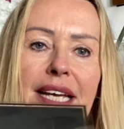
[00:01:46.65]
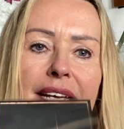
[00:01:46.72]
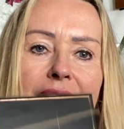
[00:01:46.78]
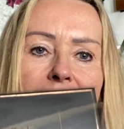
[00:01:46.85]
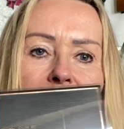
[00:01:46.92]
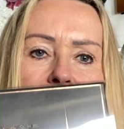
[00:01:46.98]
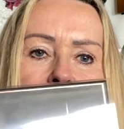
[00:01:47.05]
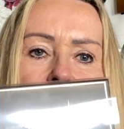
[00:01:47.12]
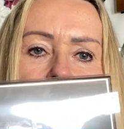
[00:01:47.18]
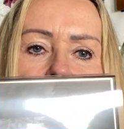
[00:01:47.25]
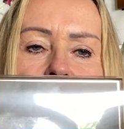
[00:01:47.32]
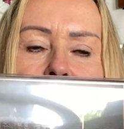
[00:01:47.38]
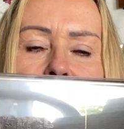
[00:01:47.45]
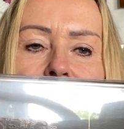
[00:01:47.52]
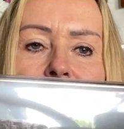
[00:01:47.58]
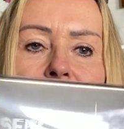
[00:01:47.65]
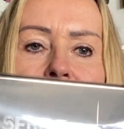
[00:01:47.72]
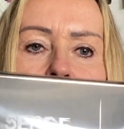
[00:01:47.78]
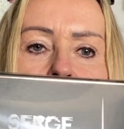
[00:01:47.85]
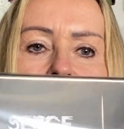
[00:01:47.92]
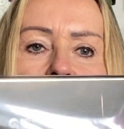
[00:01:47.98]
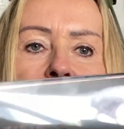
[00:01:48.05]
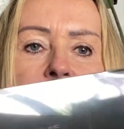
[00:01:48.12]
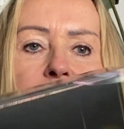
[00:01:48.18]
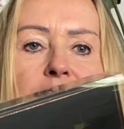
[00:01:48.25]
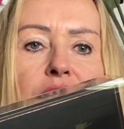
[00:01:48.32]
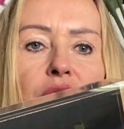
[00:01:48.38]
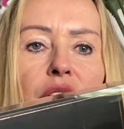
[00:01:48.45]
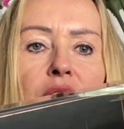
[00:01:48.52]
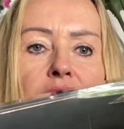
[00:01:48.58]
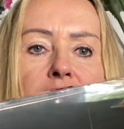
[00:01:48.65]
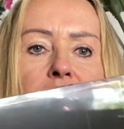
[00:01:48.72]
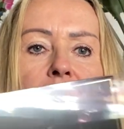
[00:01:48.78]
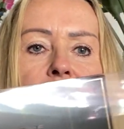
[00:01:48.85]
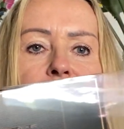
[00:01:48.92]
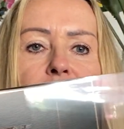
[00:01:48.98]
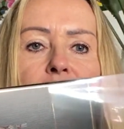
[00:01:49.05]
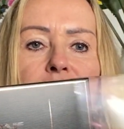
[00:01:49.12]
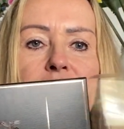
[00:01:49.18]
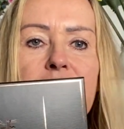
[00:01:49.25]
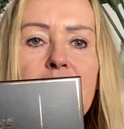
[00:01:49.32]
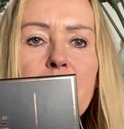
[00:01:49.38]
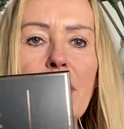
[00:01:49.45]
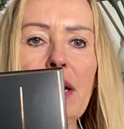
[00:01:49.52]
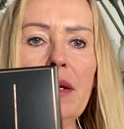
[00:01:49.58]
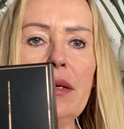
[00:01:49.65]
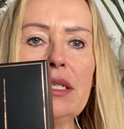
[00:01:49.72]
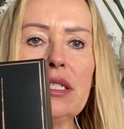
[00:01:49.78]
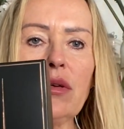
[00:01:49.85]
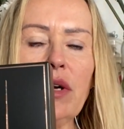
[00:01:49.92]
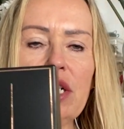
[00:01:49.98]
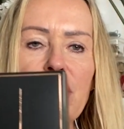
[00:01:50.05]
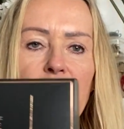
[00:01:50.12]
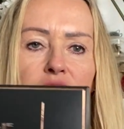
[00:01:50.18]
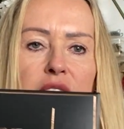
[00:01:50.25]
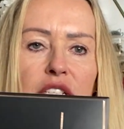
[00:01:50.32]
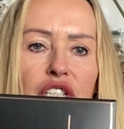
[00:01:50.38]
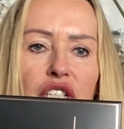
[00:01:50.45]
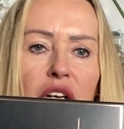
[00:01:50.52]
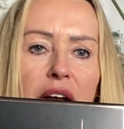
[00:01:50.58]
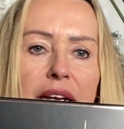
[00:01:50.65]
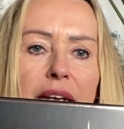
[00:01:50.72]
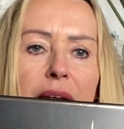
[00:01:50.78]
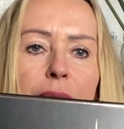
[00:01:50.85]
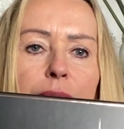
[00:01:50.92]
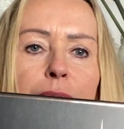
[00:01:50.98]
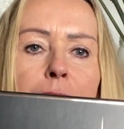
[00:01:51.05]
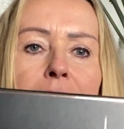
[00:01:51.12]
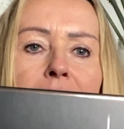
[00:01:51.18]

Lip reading: Okay, can you see that? Let me take this cover off because it's quite shiny.